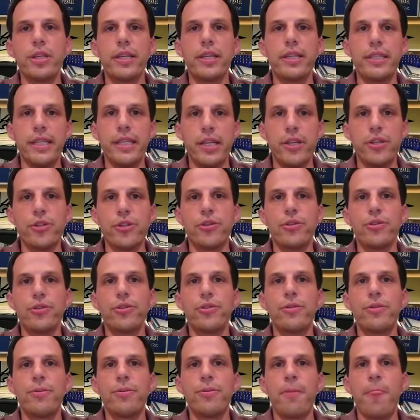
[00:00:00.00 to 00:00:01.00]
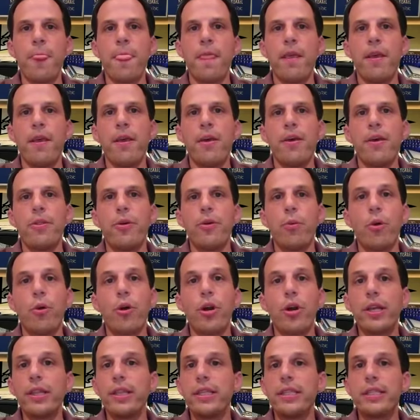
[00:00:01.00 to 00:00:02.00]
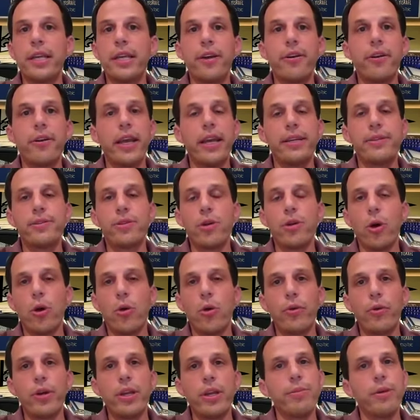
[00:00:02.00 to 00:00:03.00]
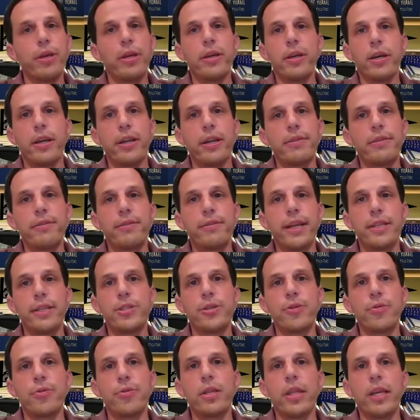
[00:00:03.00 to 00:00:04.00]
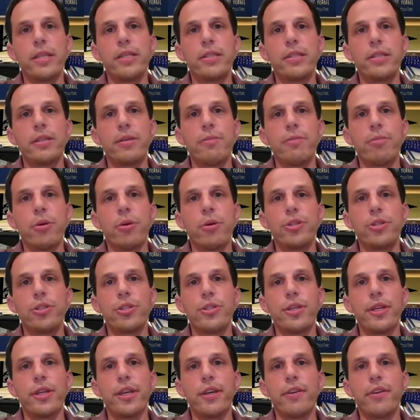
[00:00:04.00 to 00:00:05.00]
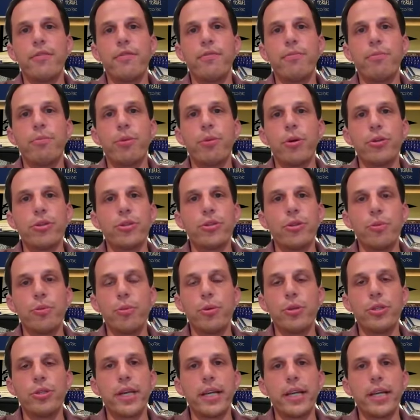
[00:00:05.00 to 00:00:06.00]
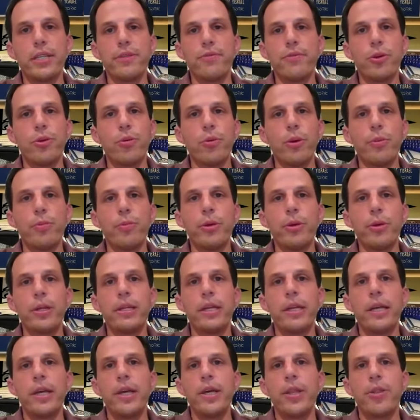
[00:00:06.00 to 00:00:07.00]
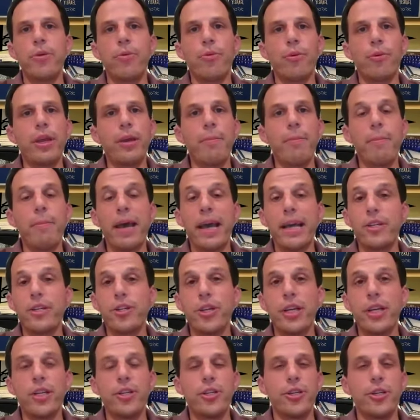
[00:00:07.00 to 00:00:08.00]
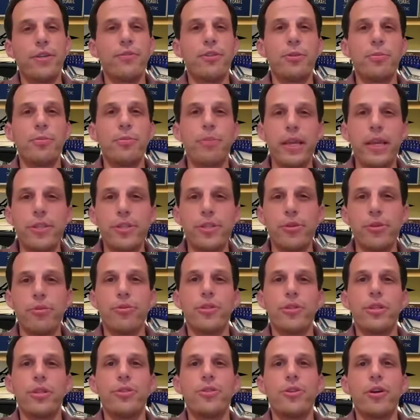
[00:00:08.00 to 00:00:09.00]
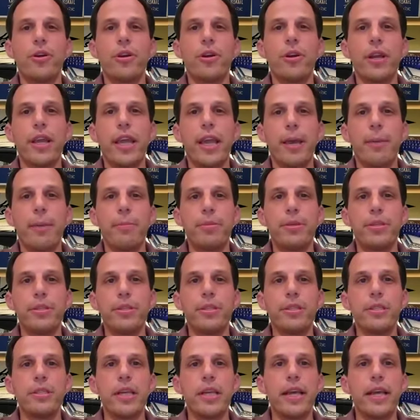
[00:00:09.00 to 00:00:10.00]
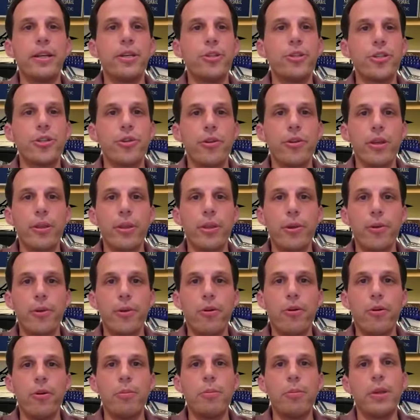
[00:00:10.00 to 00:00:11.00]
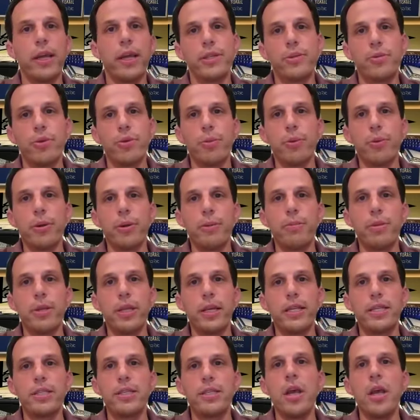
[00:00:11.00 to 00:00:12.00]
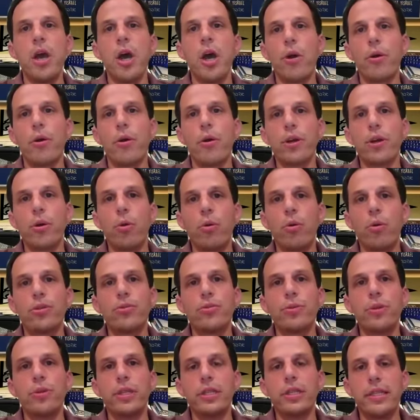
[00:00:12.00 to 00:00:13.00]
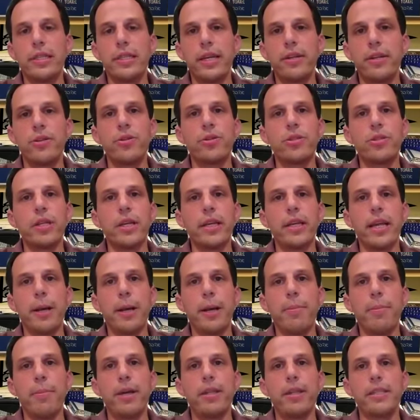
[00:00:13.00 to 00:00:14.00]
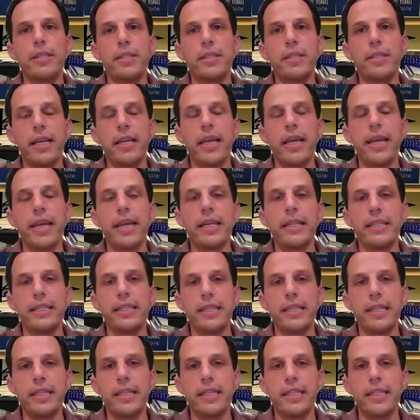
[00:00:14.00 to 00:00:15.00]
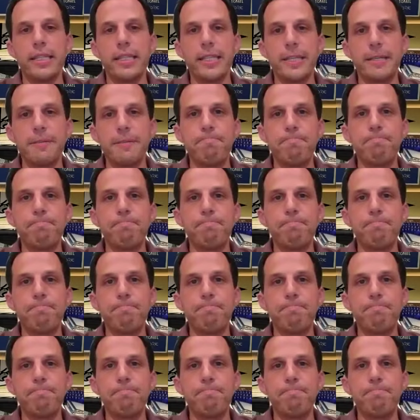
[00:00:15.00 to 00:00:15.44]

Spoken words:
and teachers. The work in this area has already begun as it relates to the purchasing of personal protective equipment, the reimagination of space usage on our campuses, and ensuring that all plans we put in place are in accordance with the standards laid out by the state and the CDC.